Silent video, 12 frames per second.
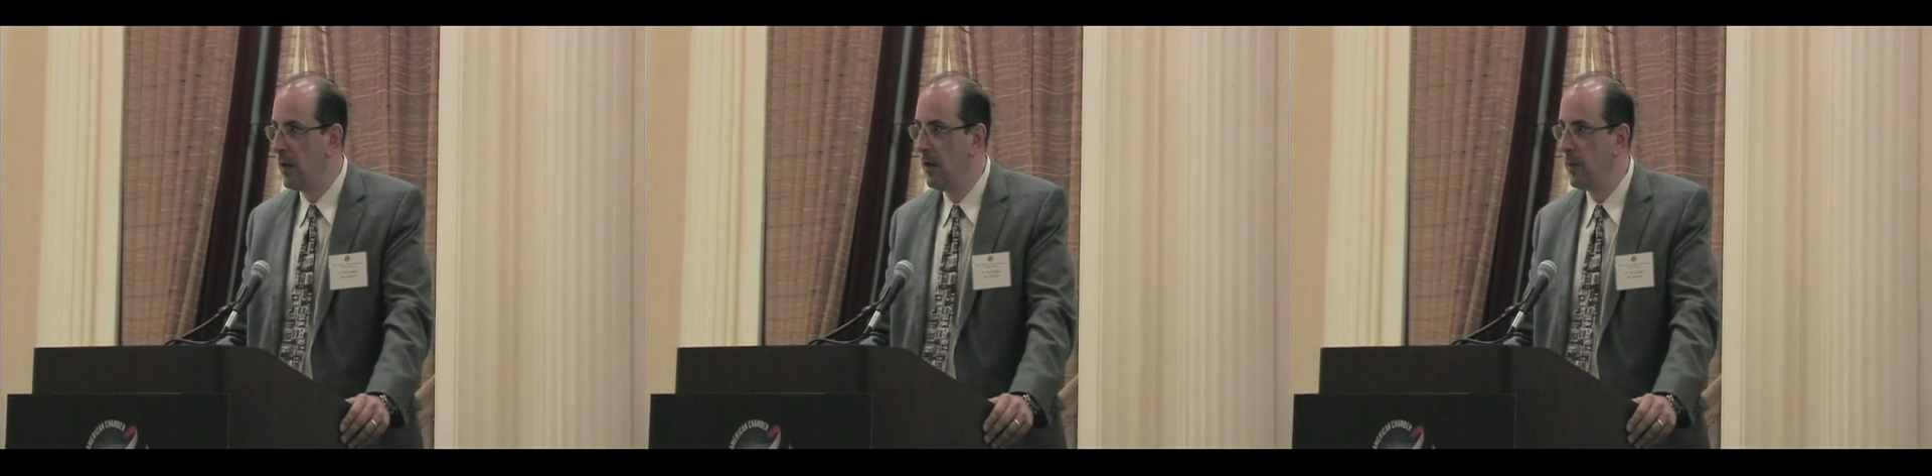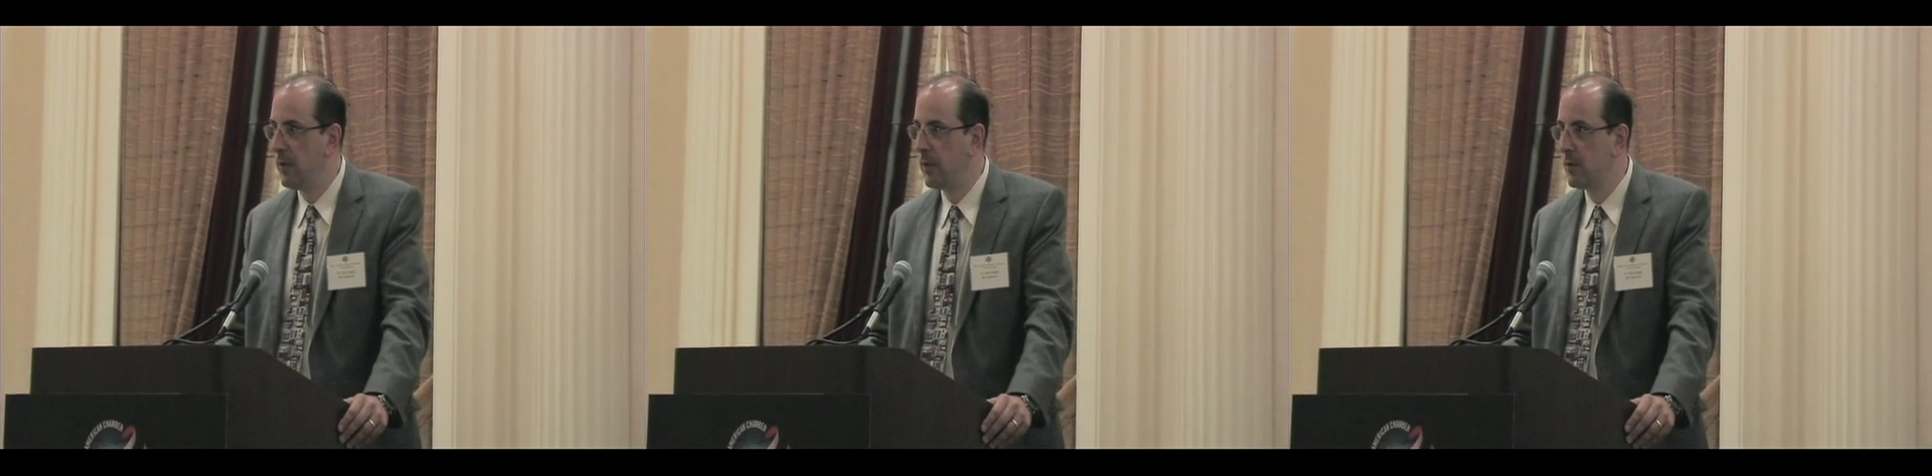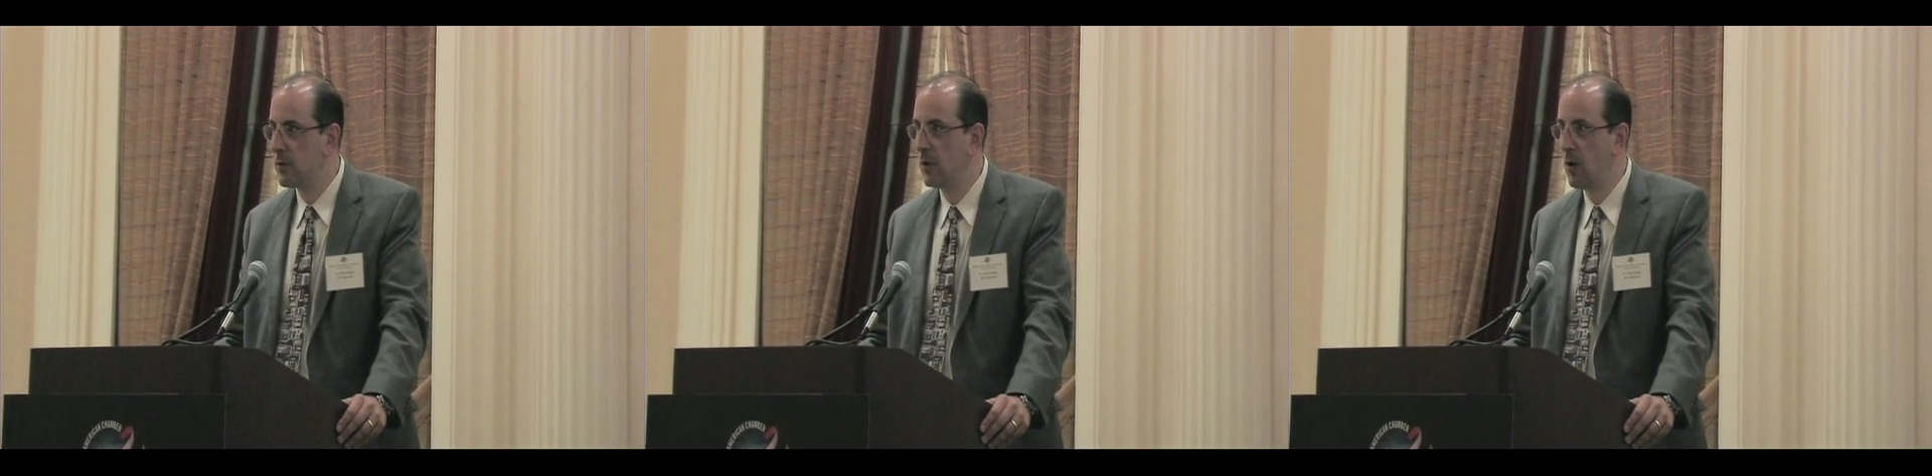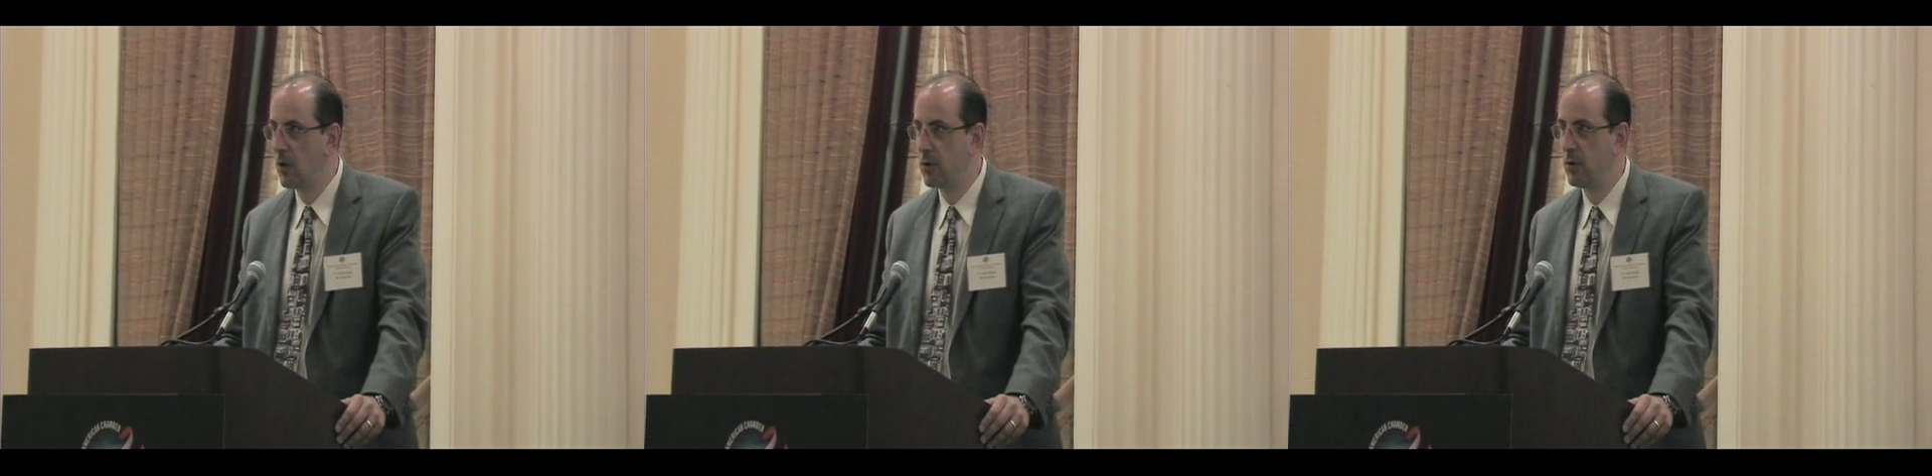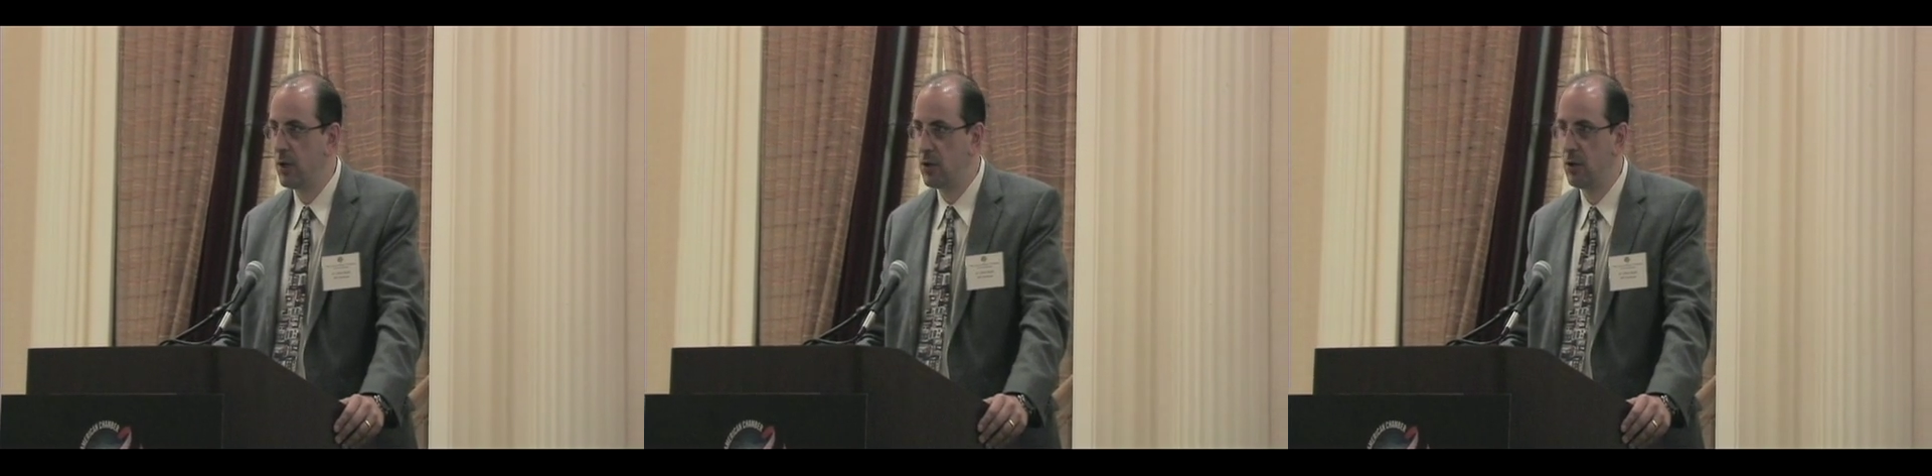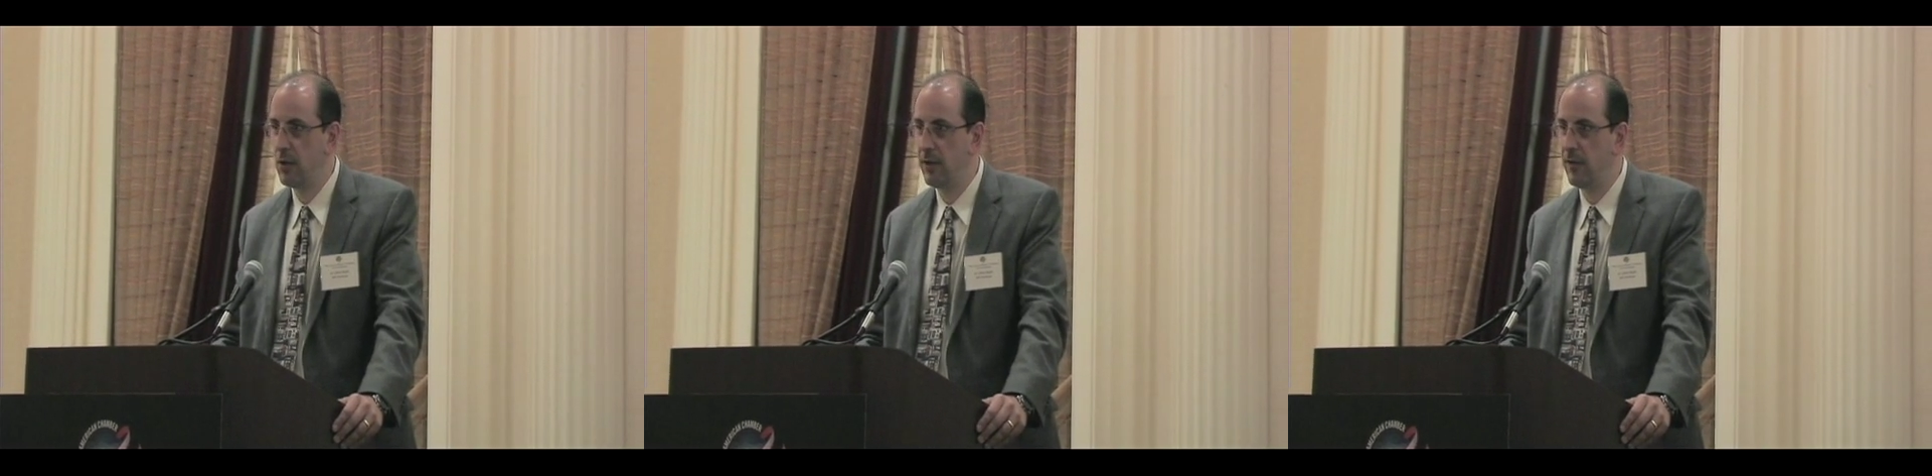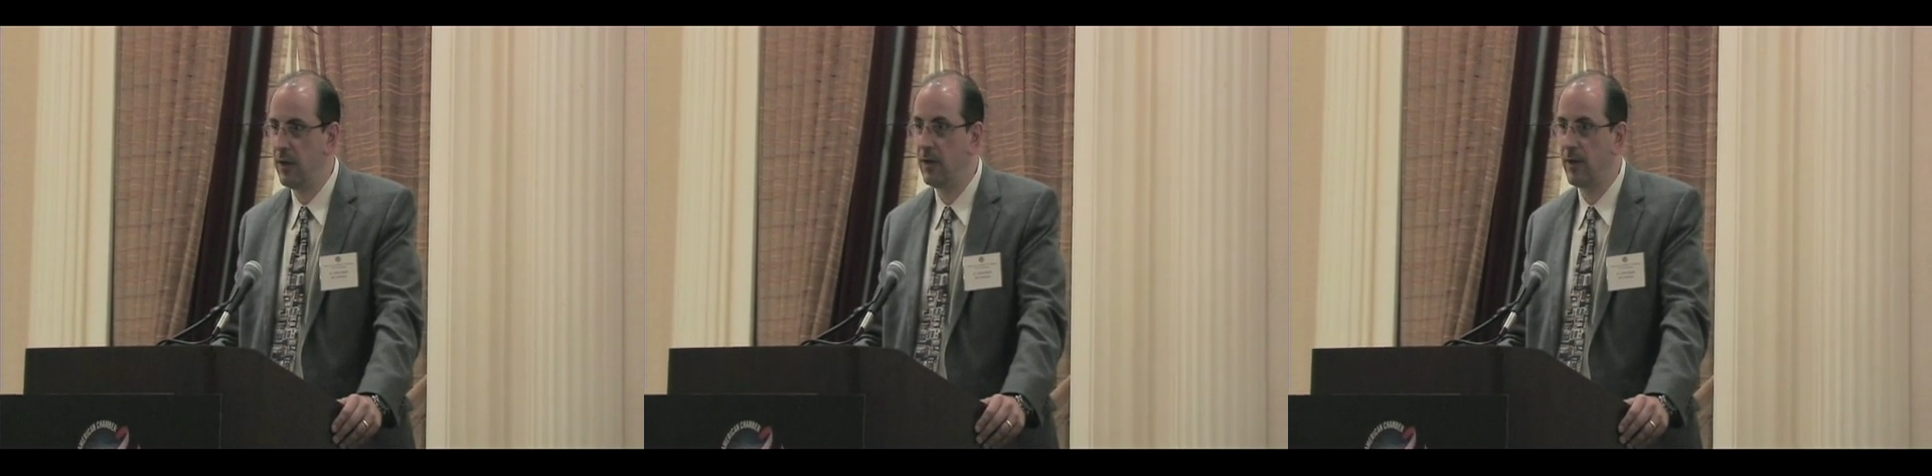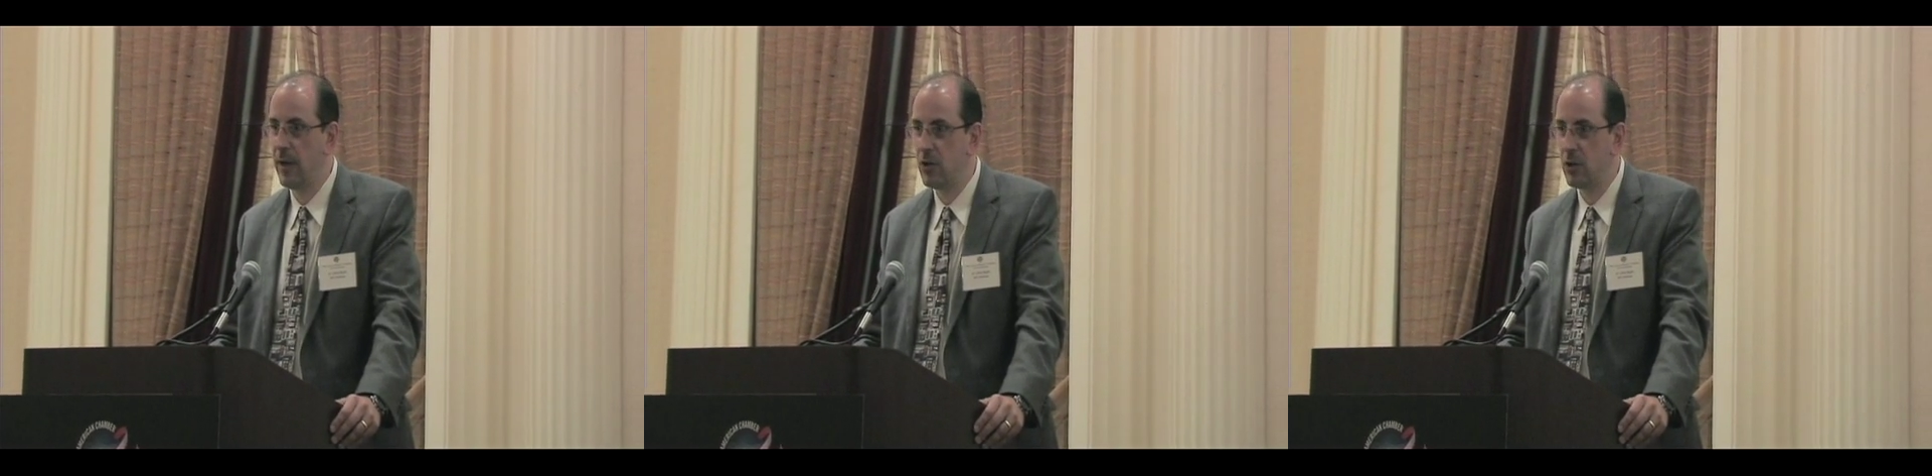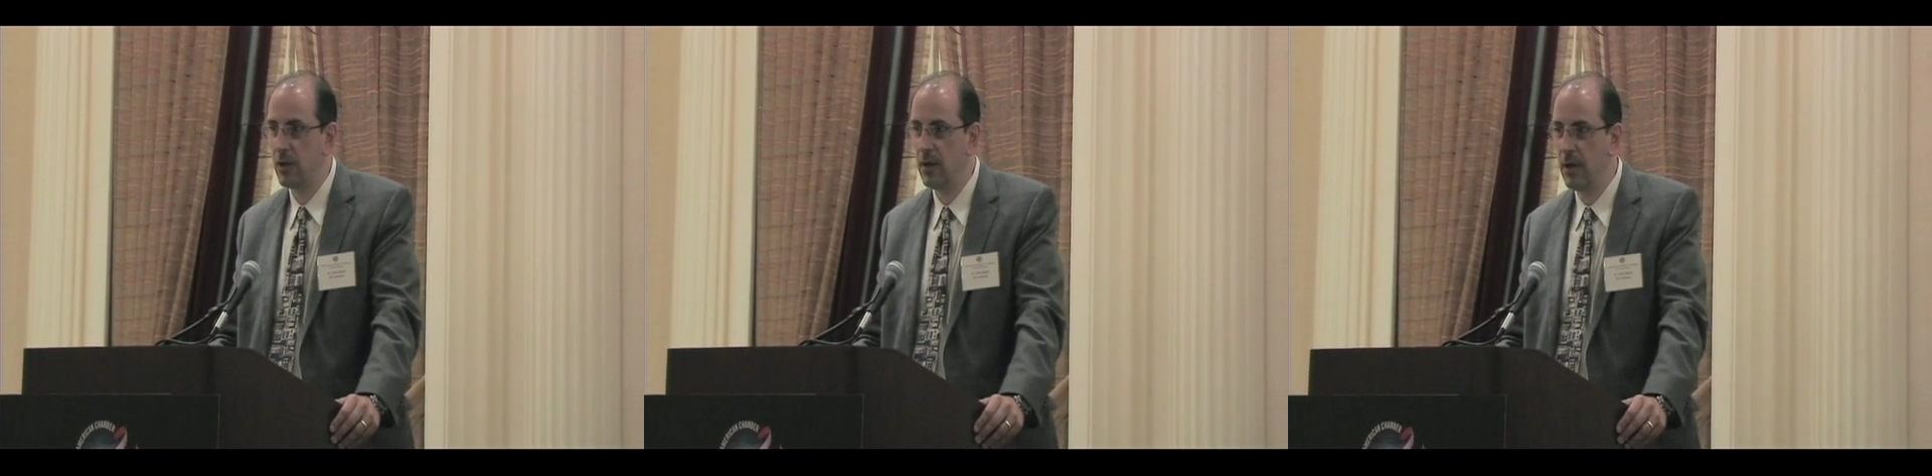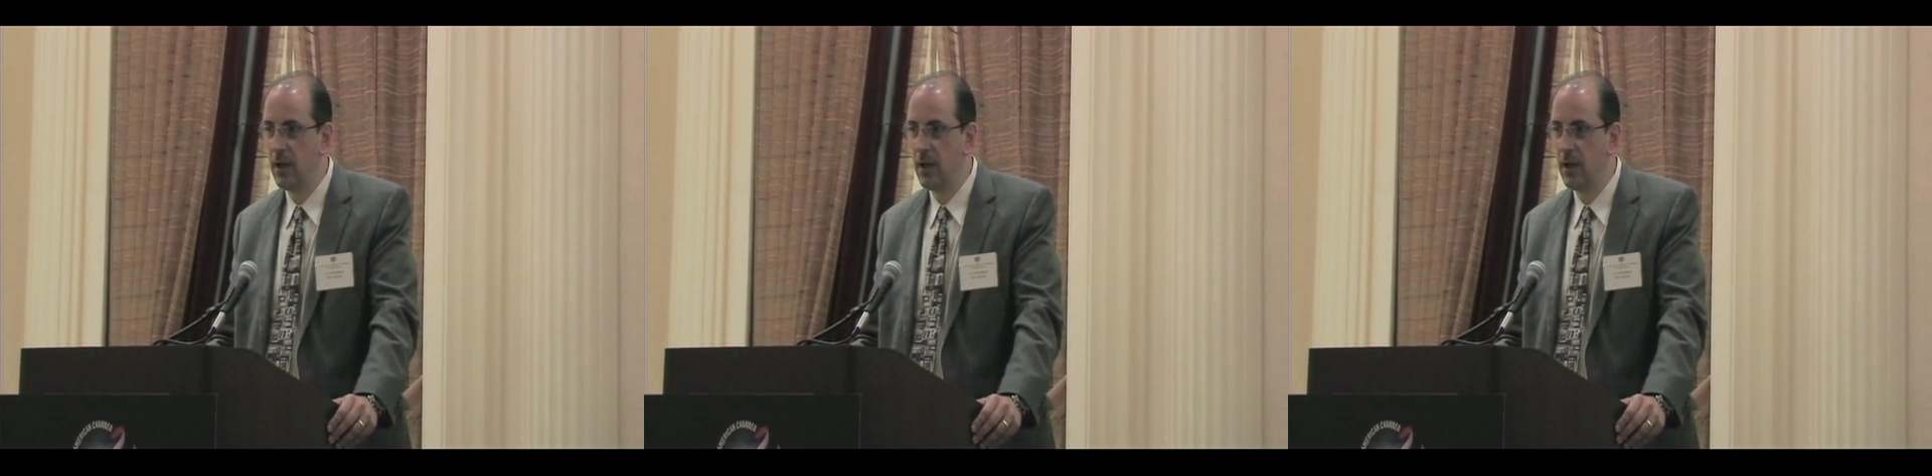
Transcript: but there is a long tradition of innovation,